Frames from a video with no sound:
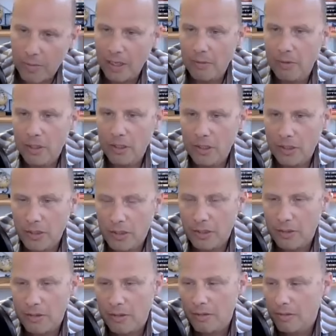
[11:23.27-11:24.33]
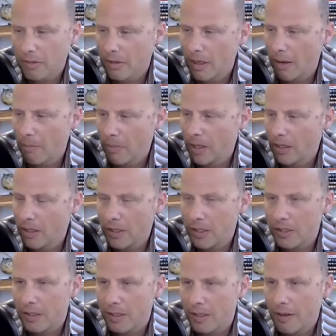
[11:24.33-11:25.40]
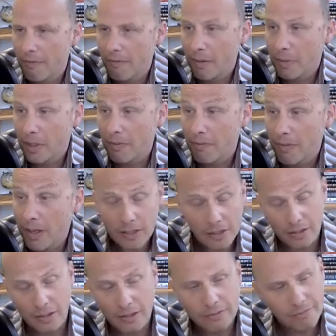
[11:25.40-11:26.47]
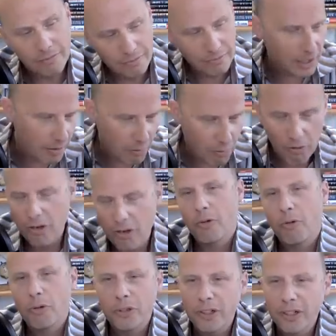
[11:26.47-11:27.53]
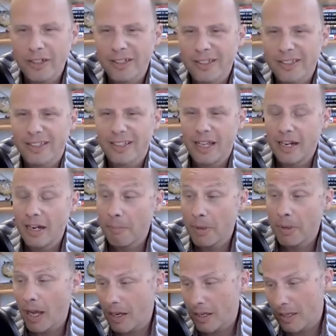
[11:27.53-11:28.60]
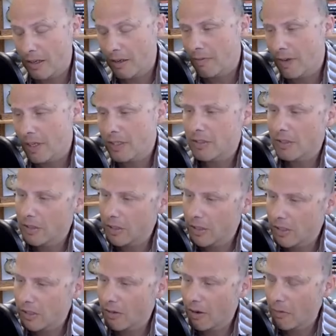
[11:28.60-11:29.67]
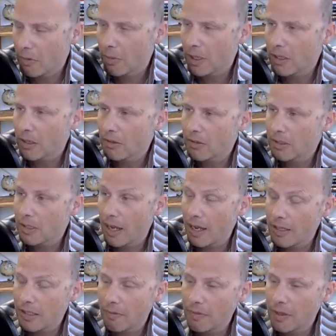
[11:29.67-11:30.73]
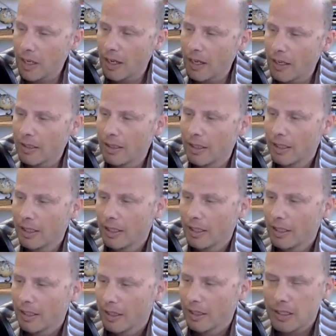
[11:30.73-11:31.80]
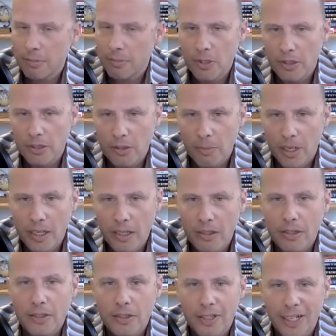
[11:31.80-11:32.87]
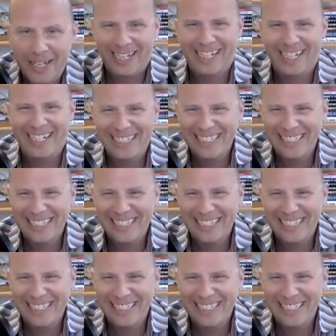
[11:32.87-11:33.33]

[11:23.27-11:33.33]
out of the money, which is, I mean, this, if I'm an investor, not a warrant holder. Yeah. And I'm not an investor, just so everybody knows, as a BI. That's music to my ears.